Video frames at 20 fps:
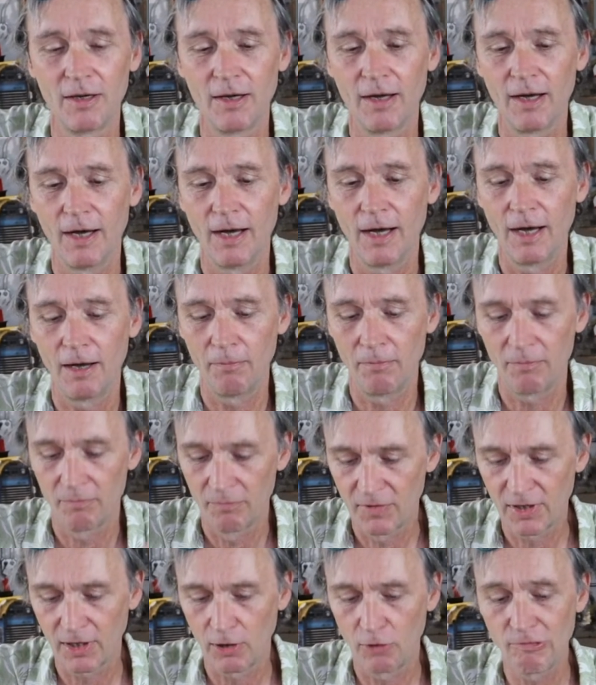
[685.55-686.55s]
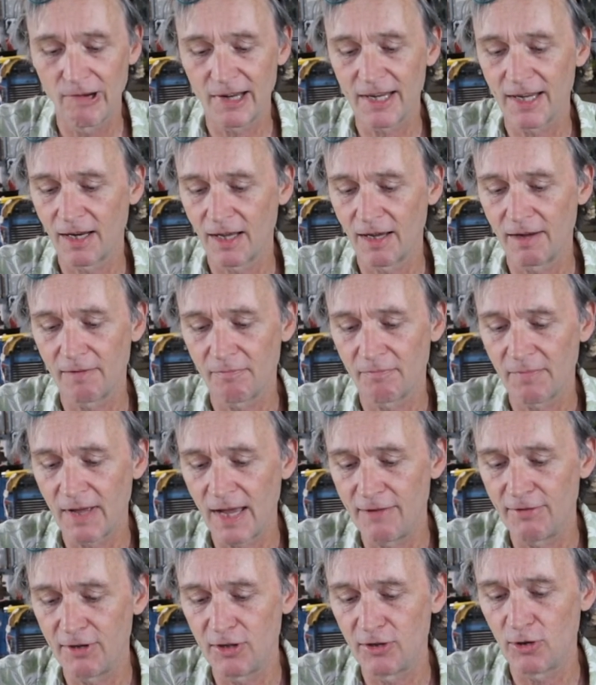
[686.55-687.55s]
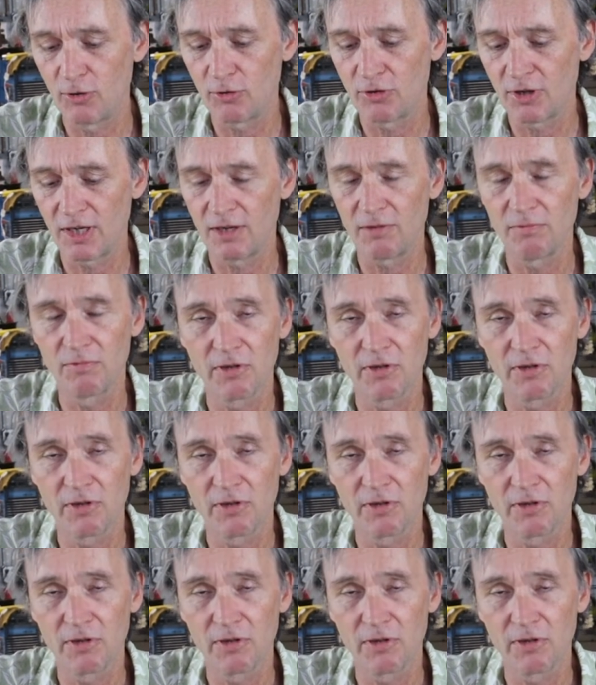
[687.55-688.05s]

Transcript: So regular heavy duty